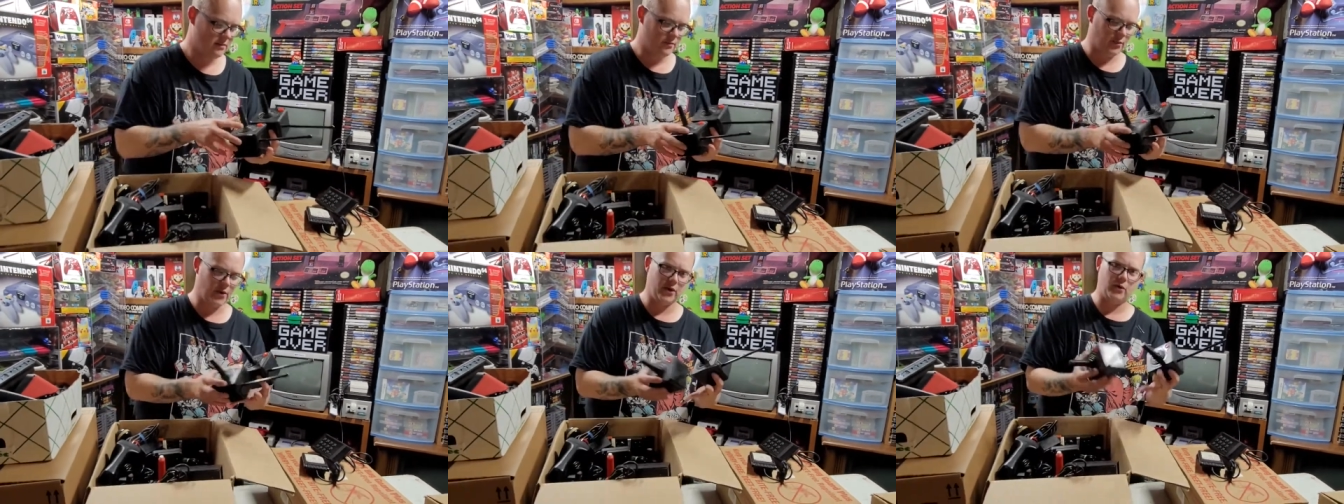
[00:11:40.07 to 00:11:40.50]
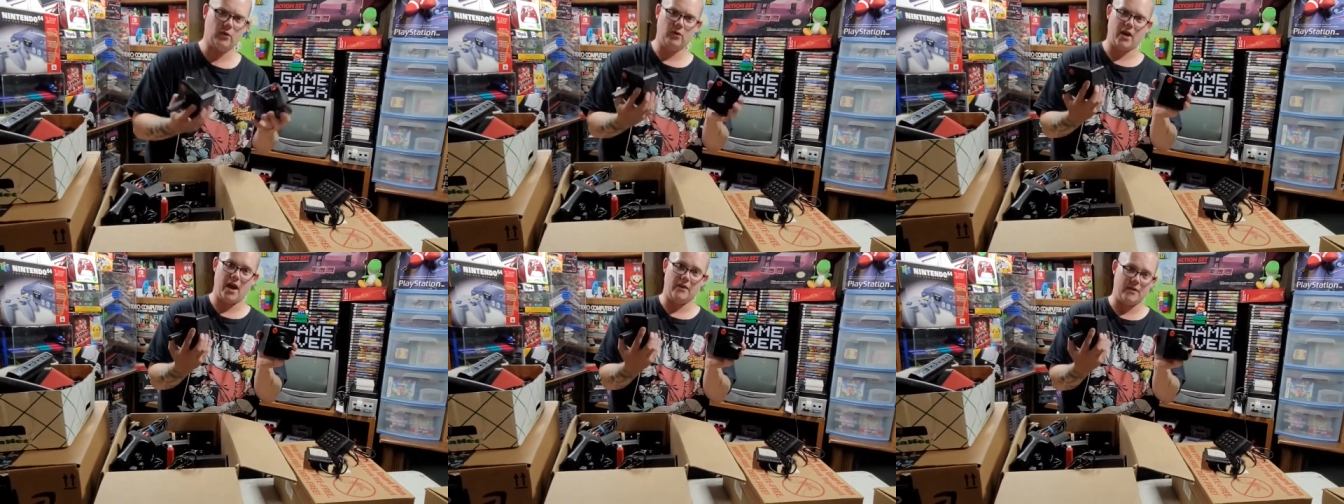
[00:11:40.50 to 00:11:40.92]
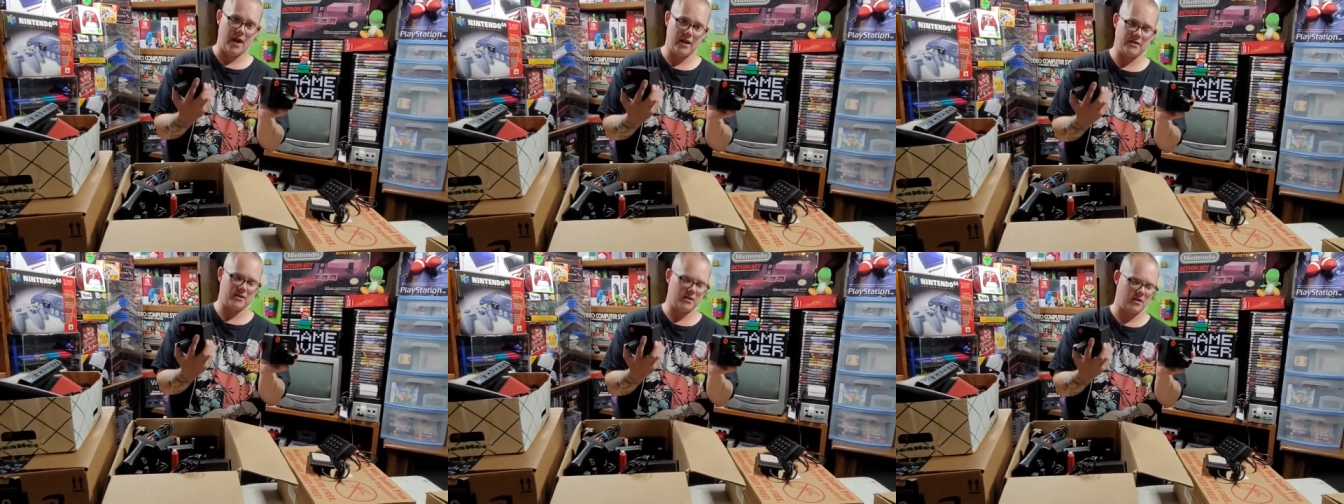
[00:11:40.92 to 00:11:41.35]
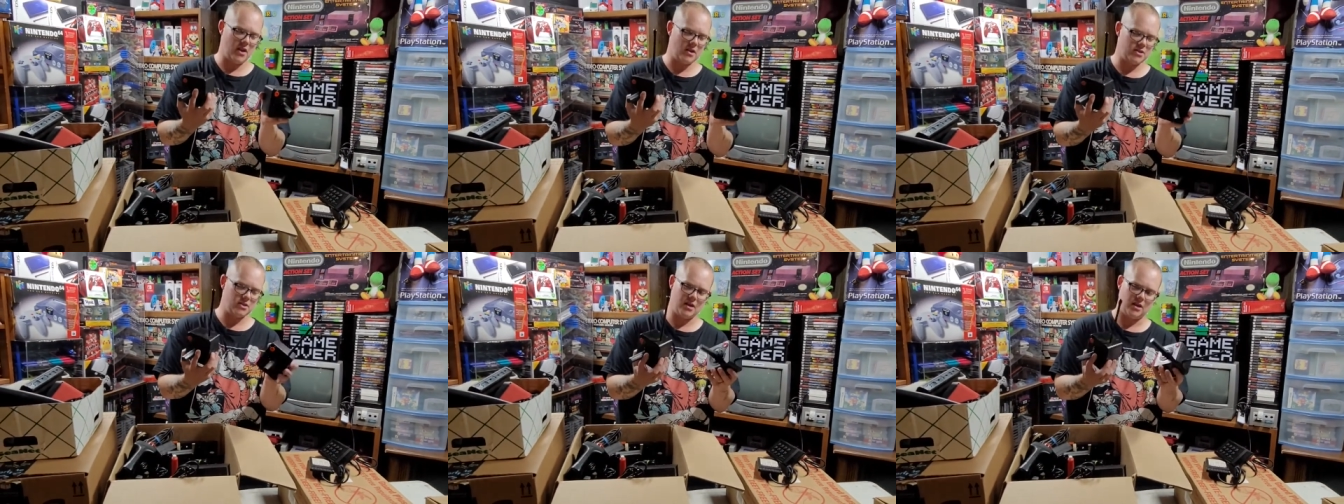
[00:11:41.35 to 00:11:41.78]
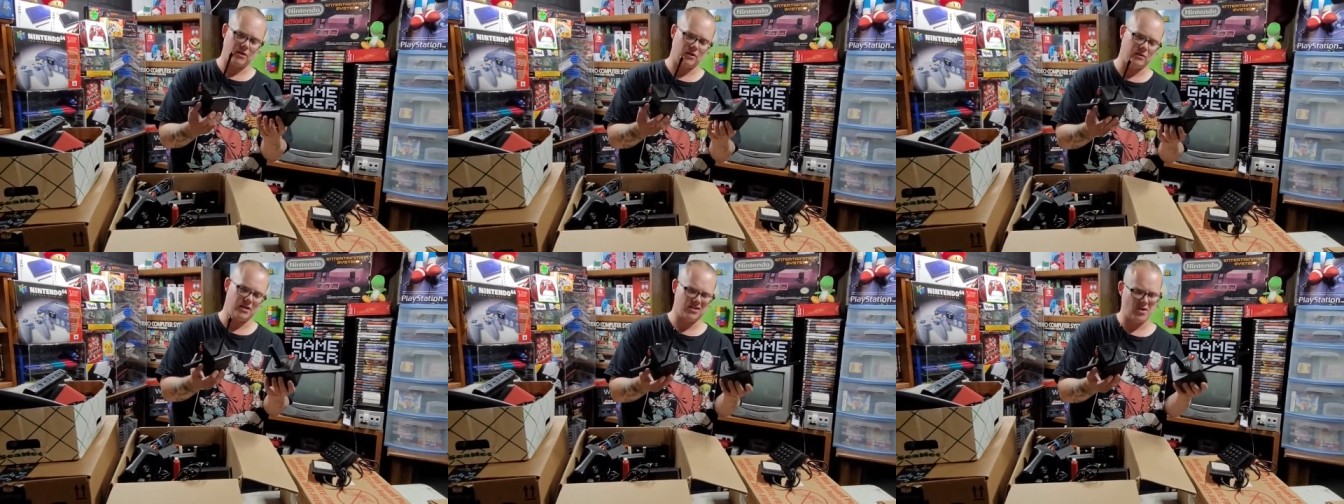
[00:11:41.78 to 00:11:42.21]
Pretty cool to add that to the collection. I
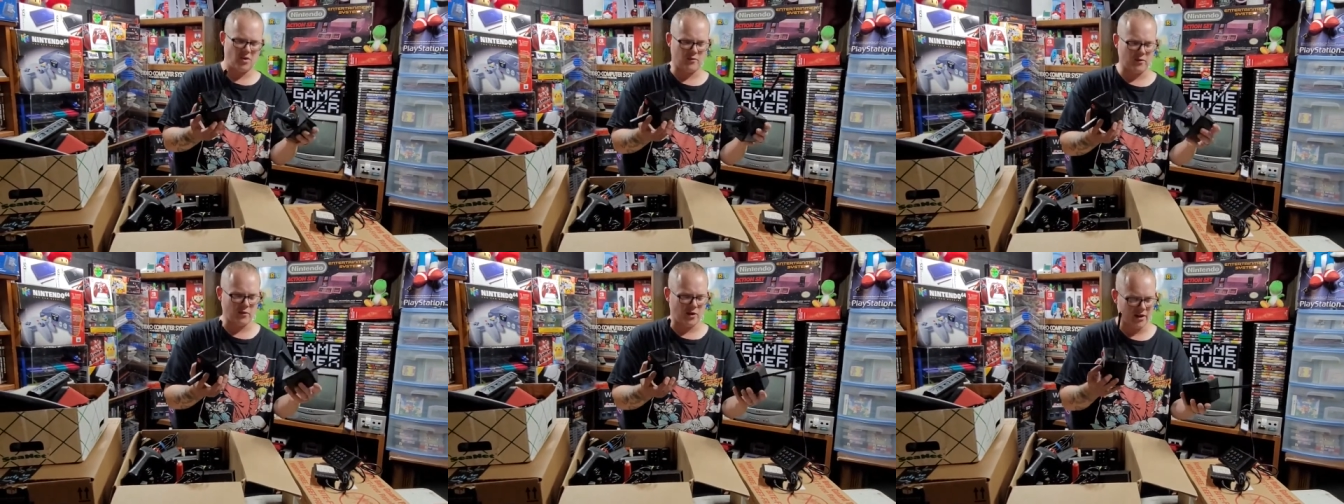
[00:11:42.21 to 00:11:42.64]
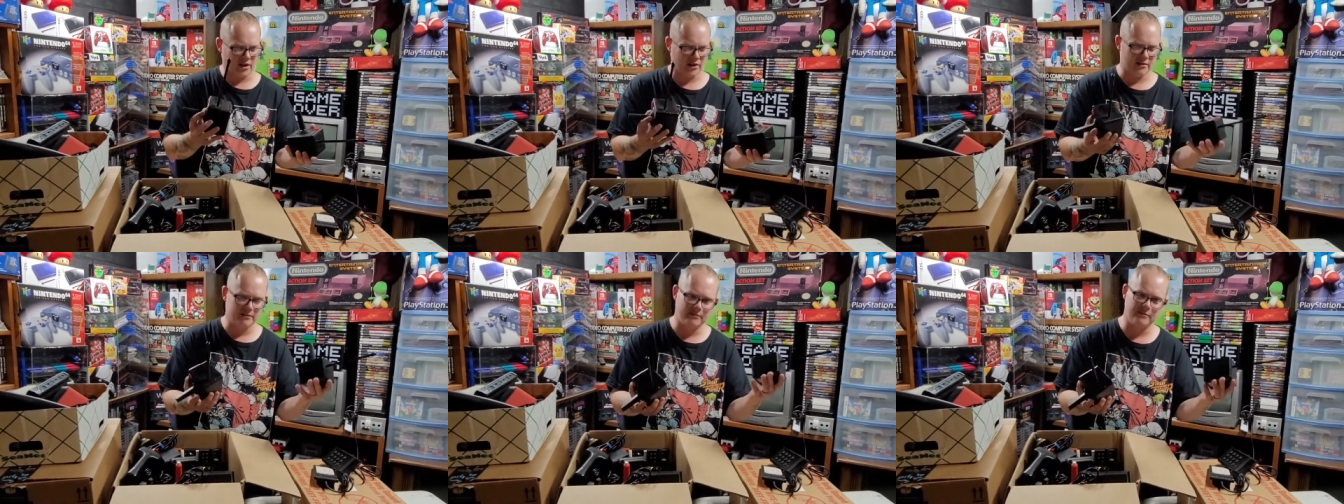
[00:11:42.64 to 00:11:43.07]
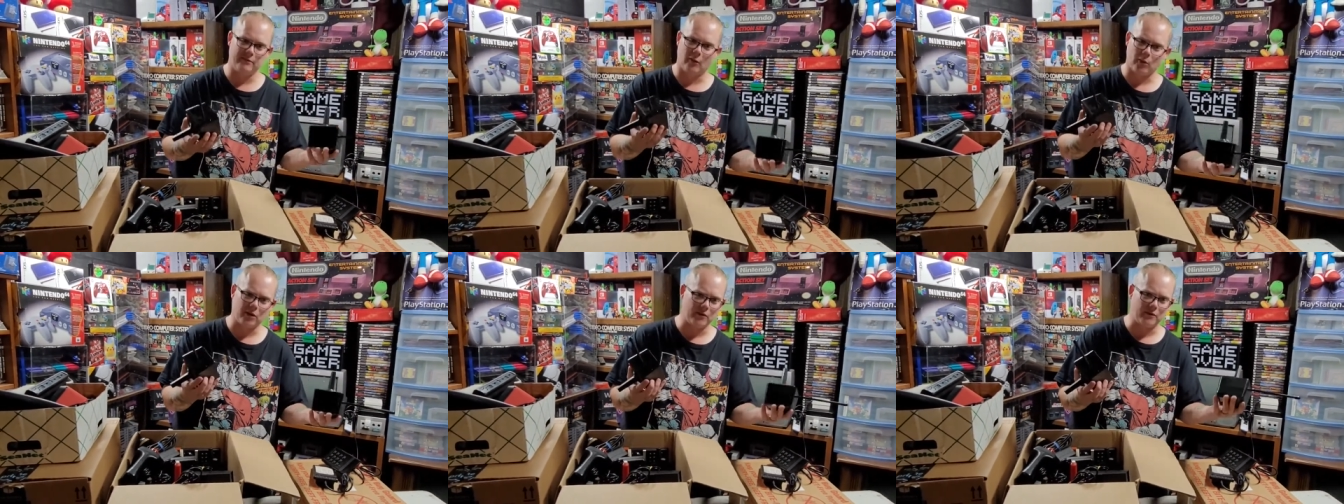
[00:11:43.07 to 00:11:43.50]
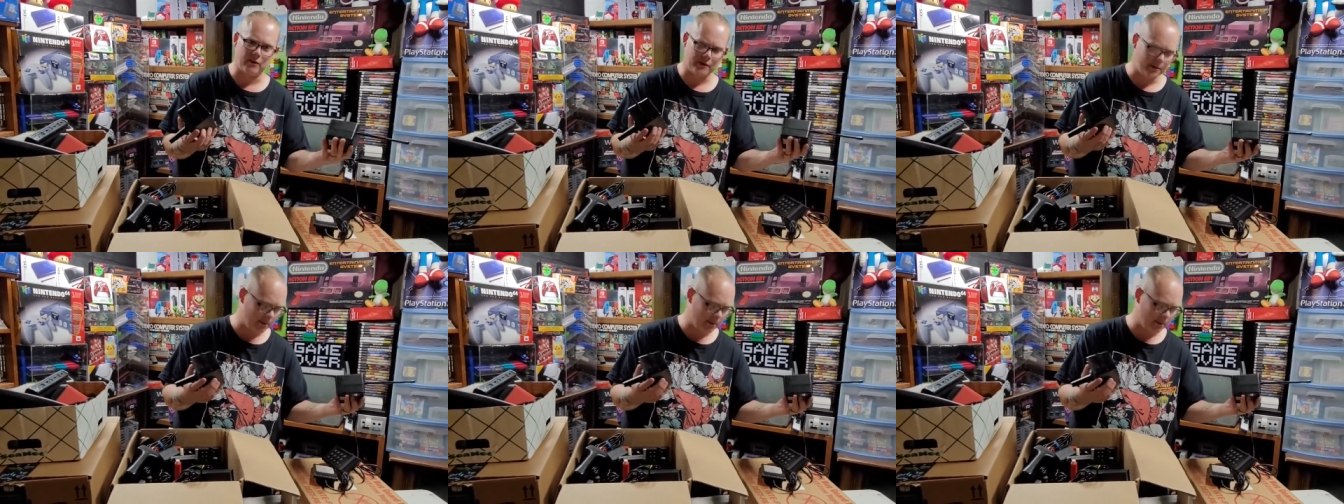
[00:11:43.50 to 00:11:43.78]
know these go for like forty, fifty